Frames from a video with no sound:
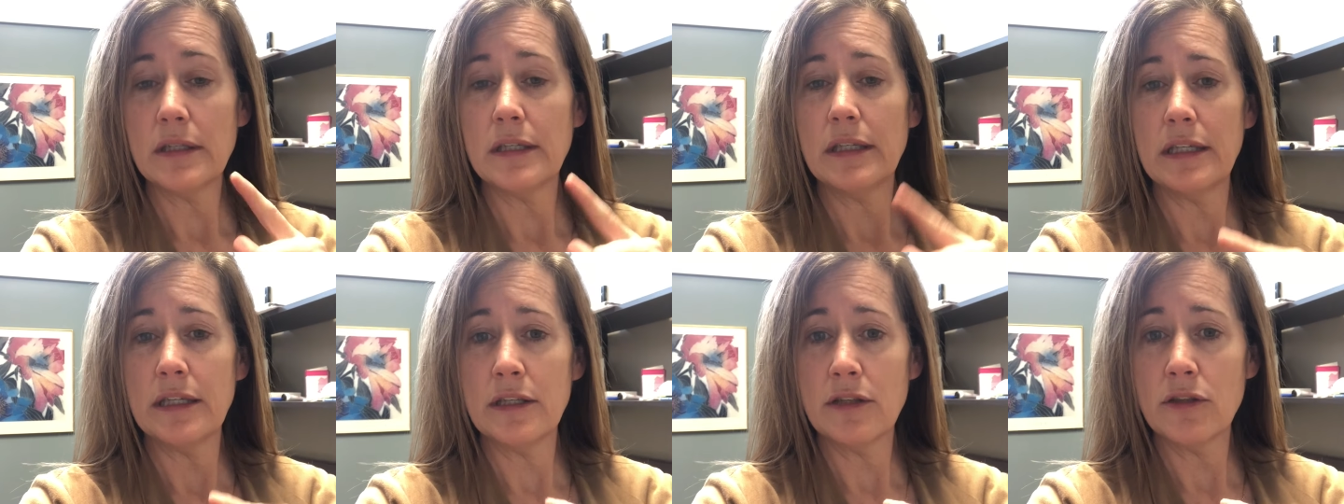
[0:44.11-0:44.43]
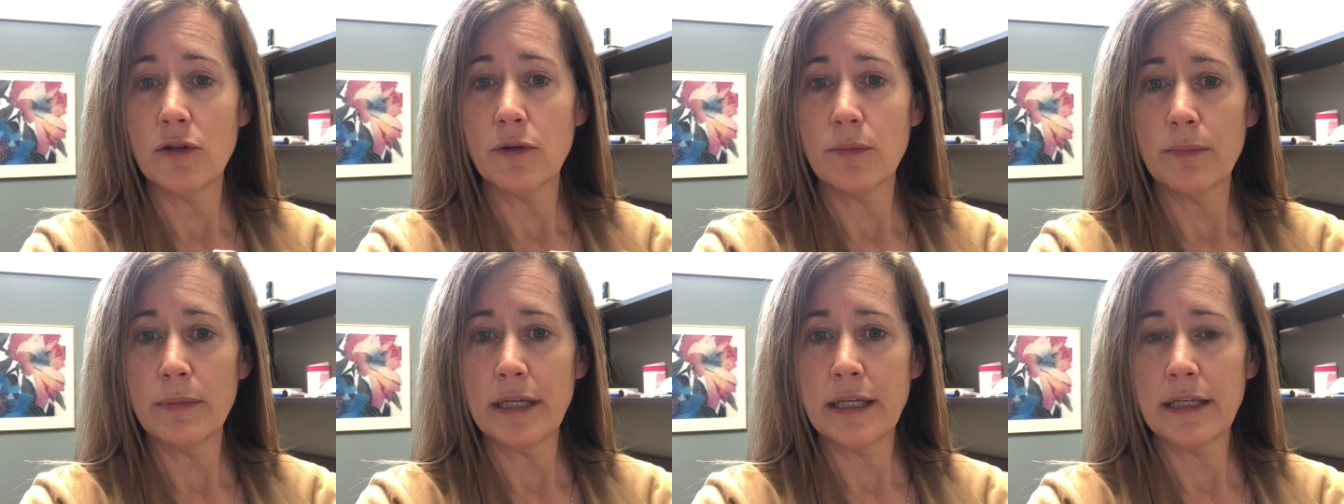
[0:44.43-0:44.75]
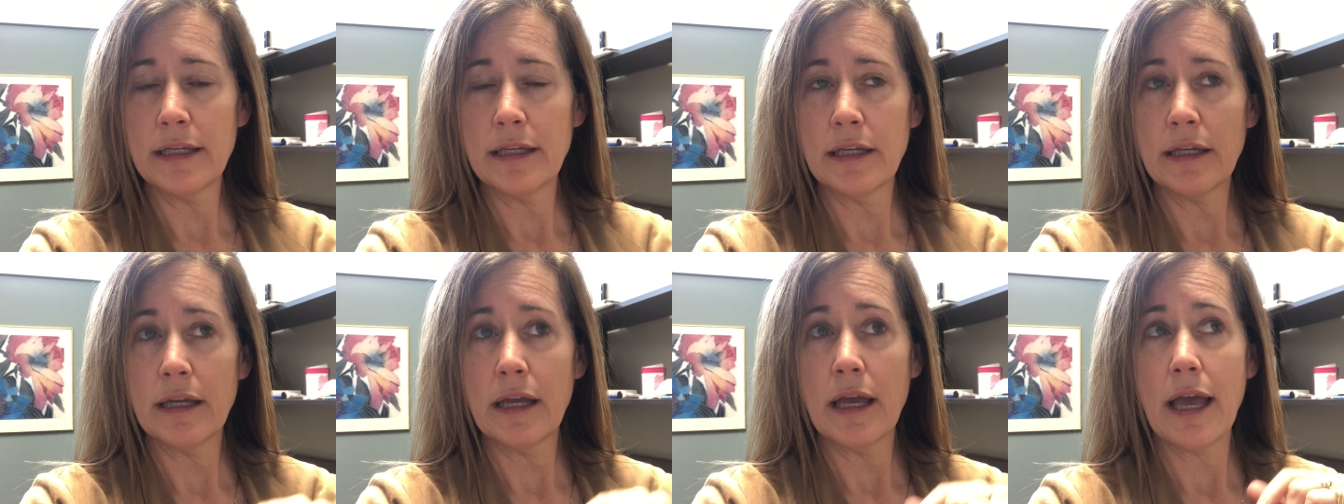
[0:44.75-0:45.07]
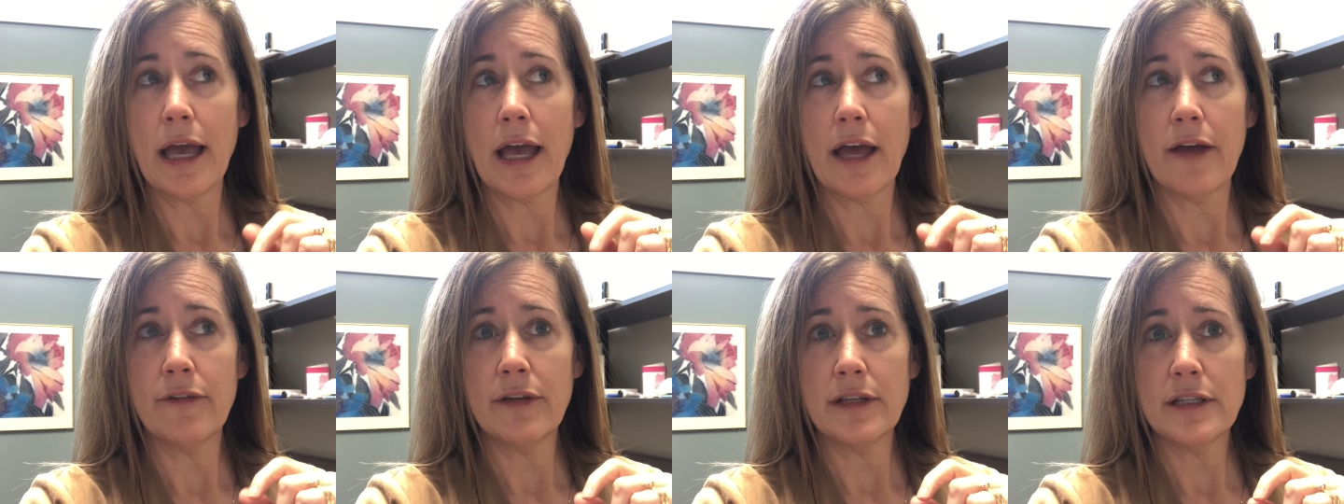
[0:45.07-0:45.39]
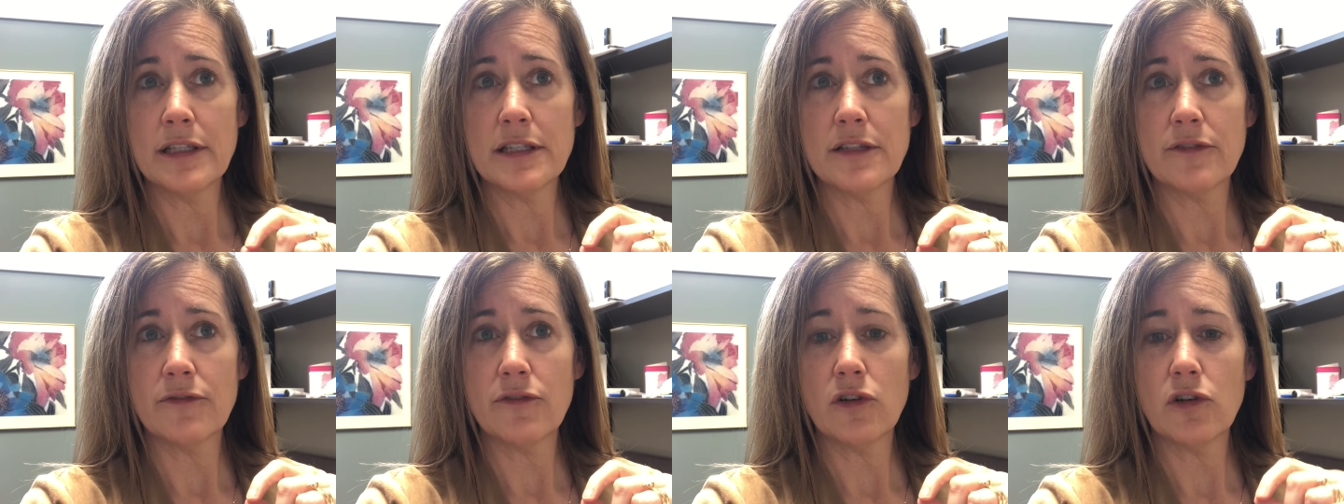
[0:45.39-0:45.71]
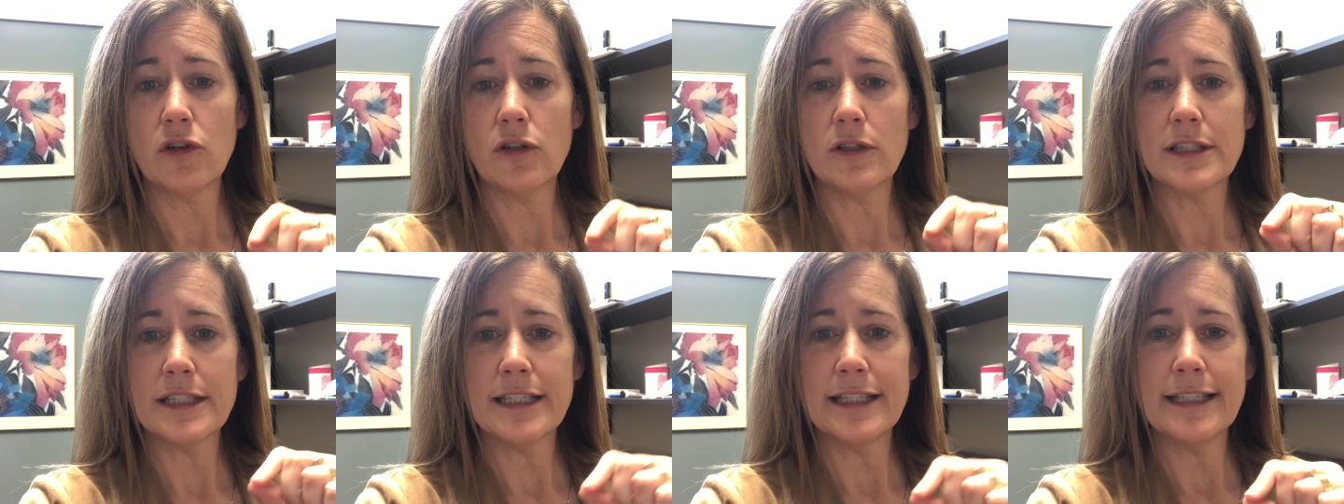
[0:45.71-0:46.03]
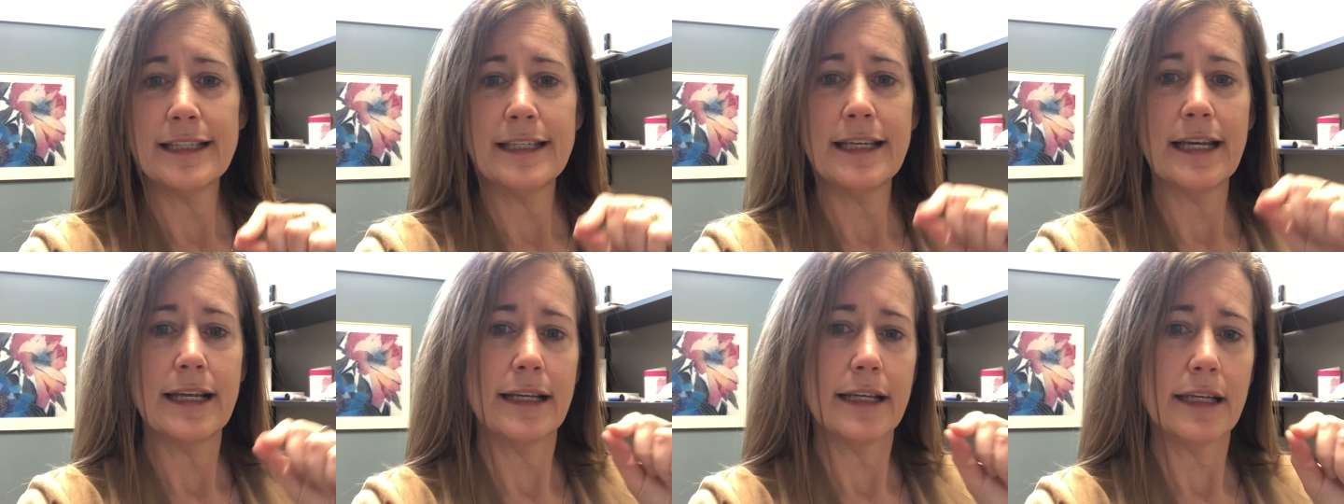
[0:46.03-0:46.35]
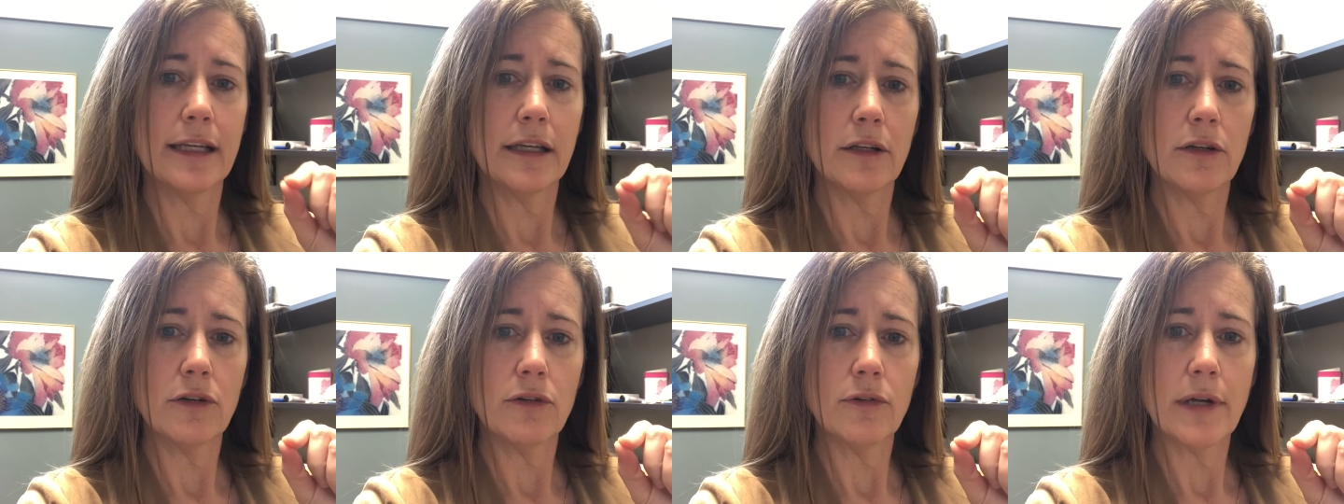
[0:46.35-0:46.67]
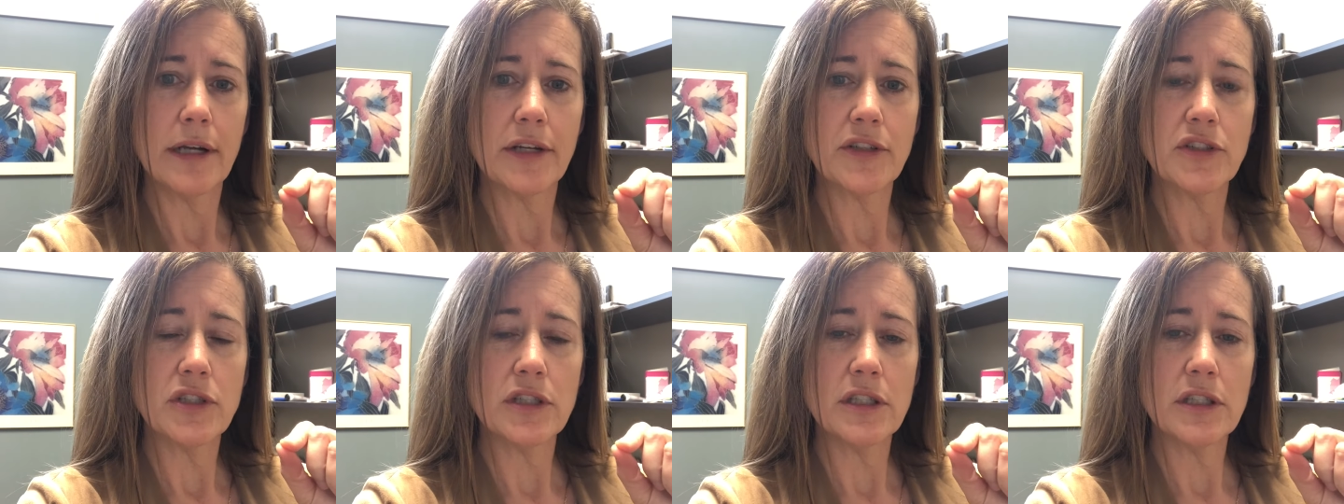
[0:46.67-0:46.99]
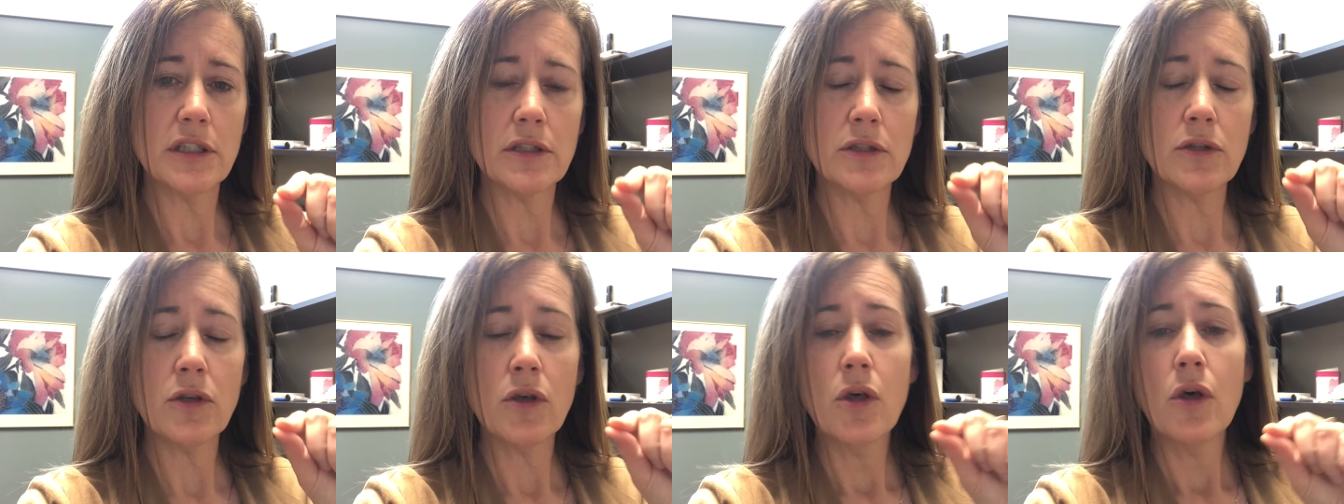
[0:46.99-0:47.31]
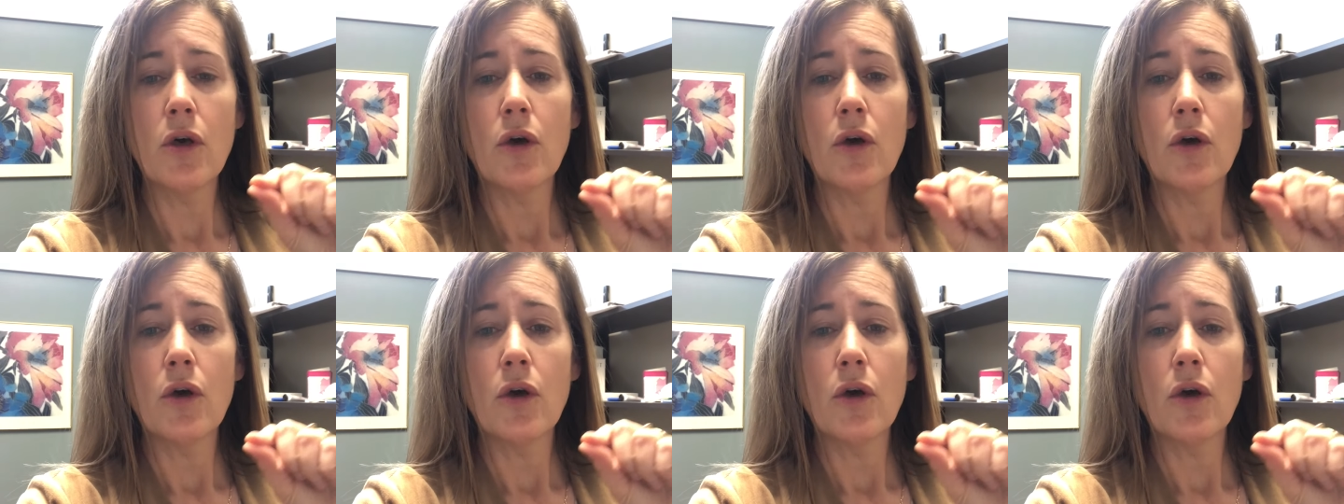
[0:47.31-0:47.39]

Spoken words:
either meaning having difficulty getting an erection